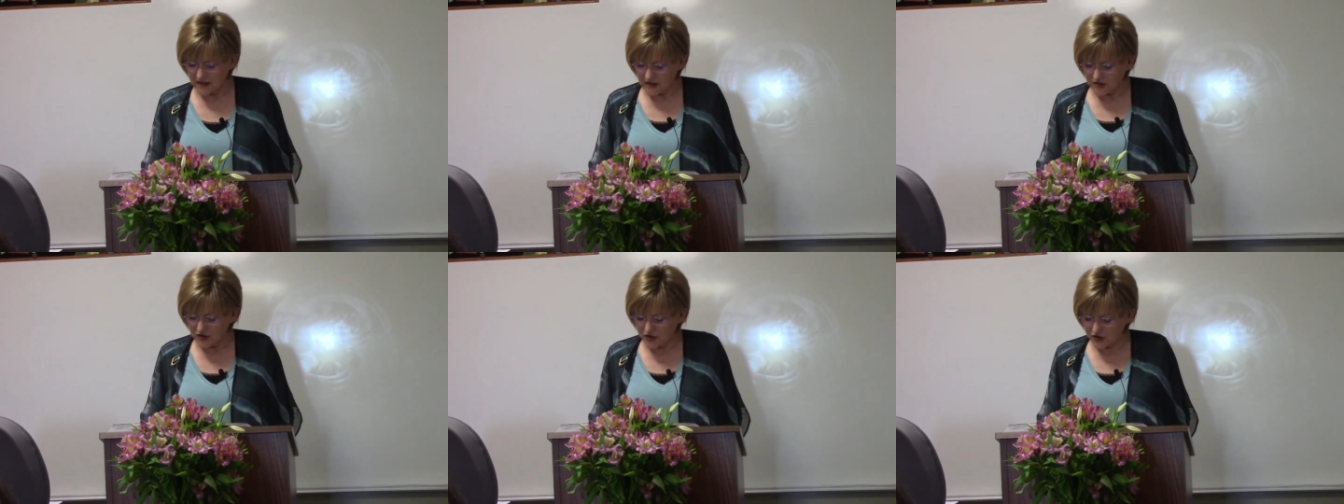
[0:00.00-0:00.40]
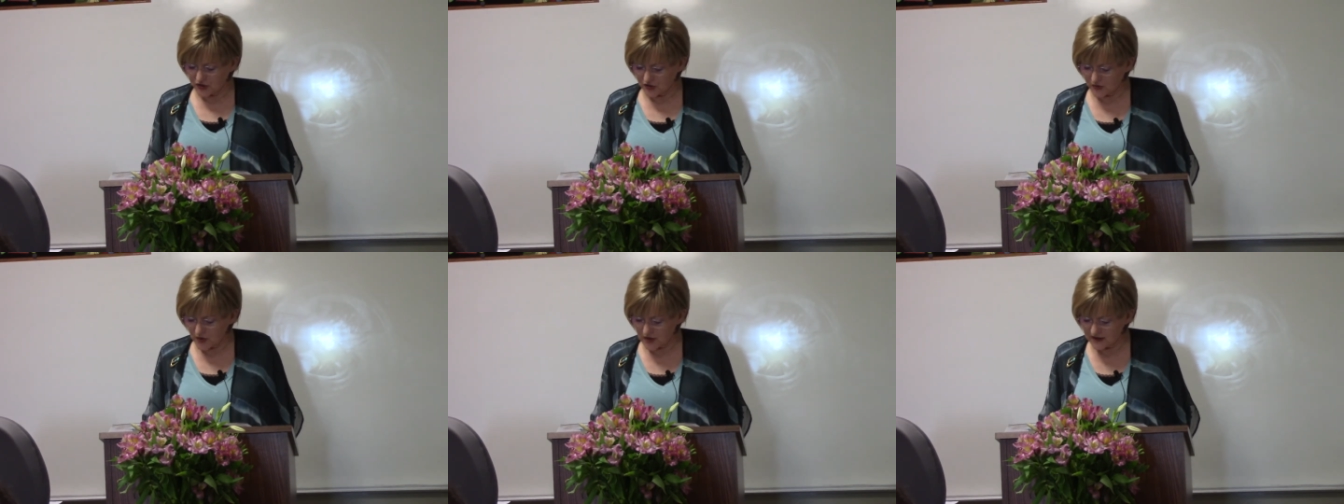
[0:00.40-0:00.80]
Shi
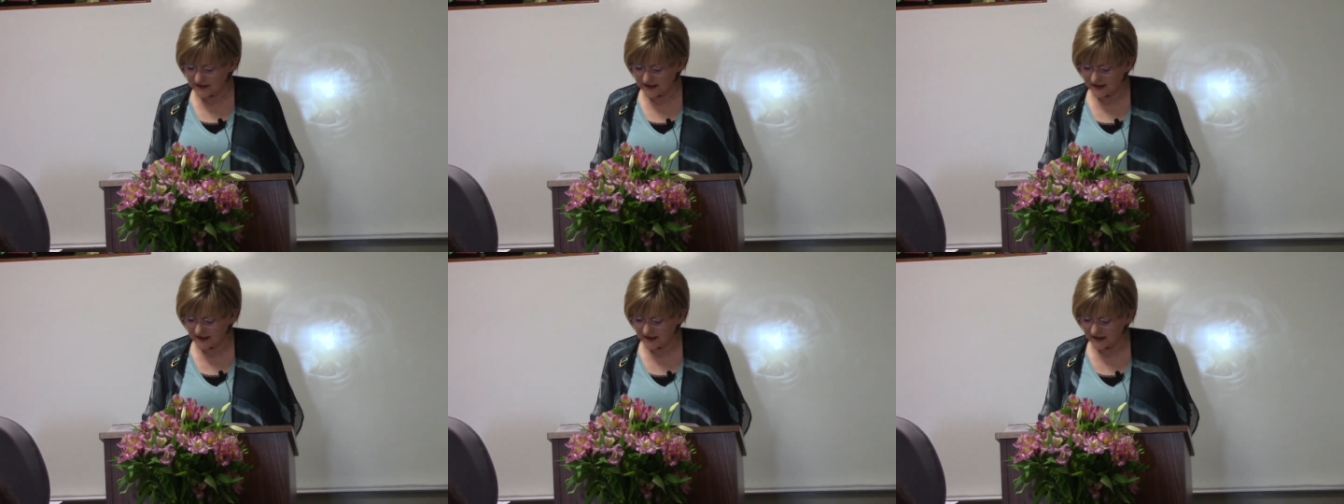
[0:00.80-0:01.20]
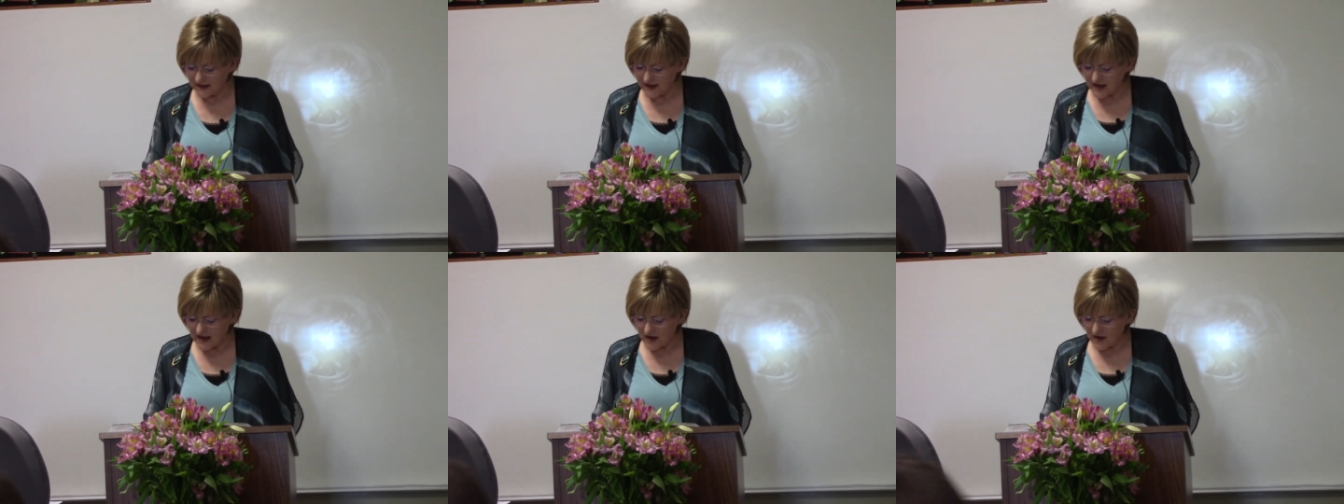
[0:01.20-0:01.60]
Huangdi.
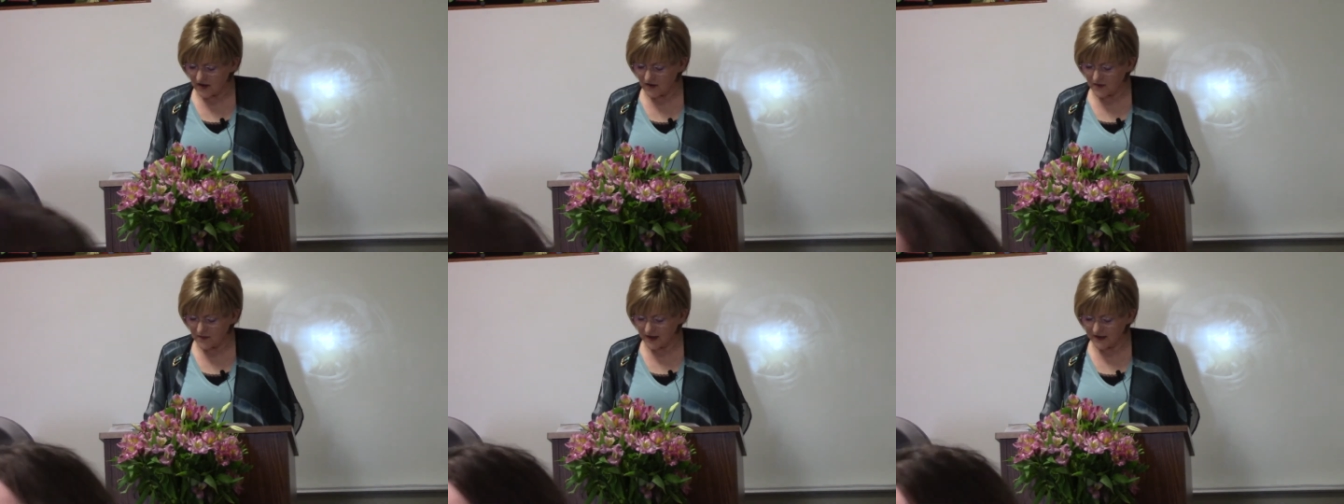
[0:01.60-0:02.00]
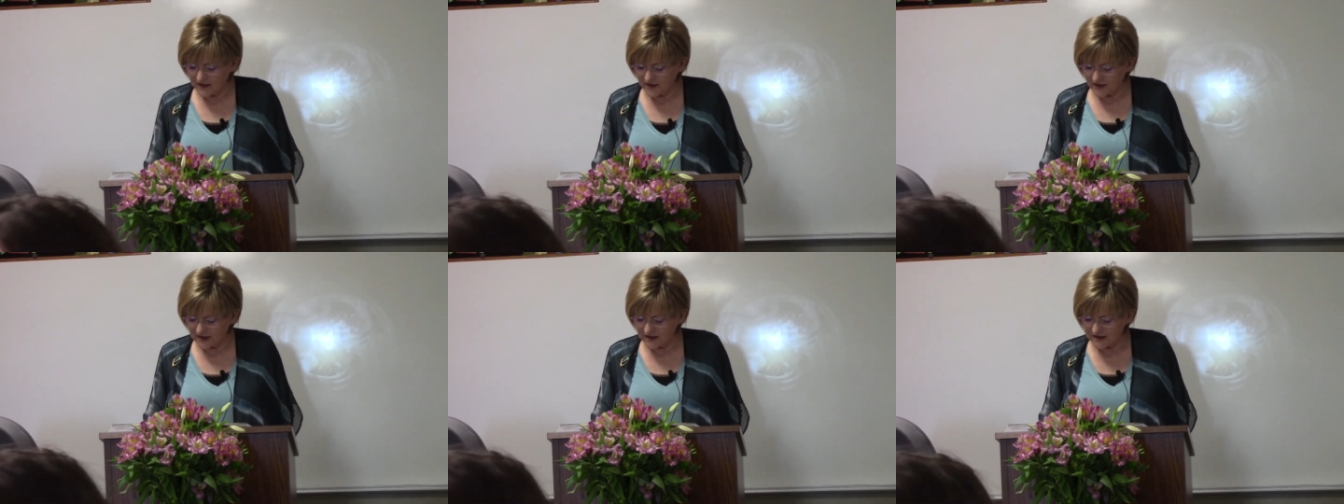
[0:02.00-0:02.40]
Oh my
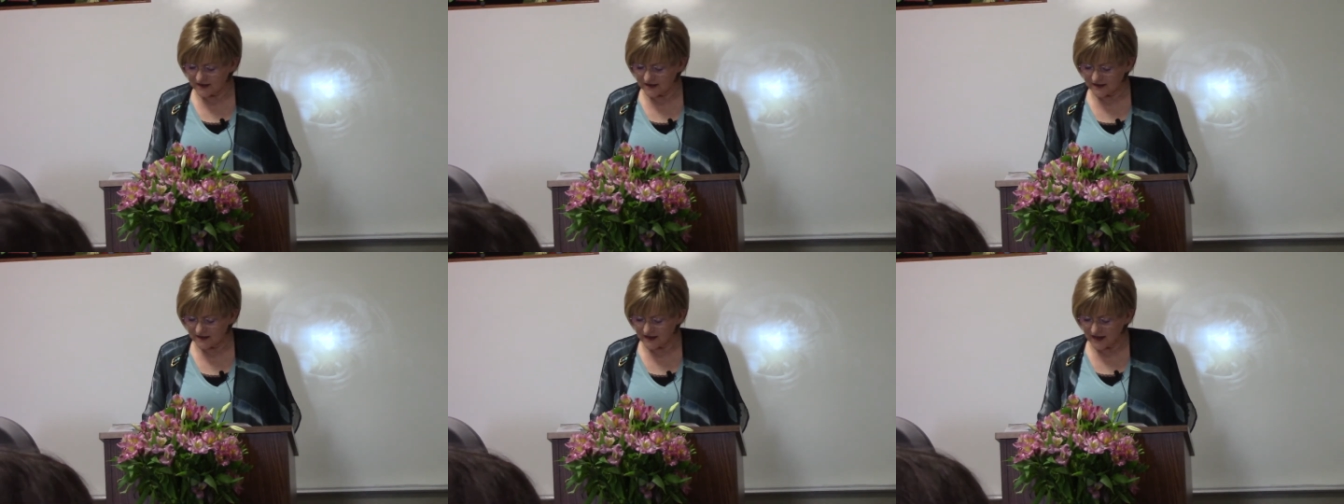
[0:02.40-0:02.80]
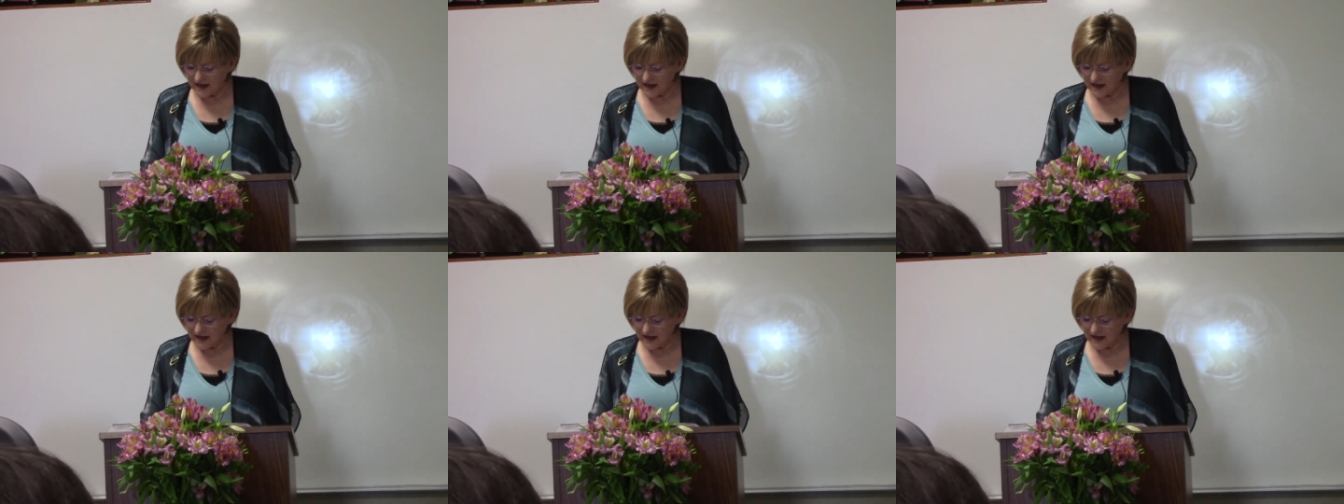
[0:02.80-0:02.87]
goodness.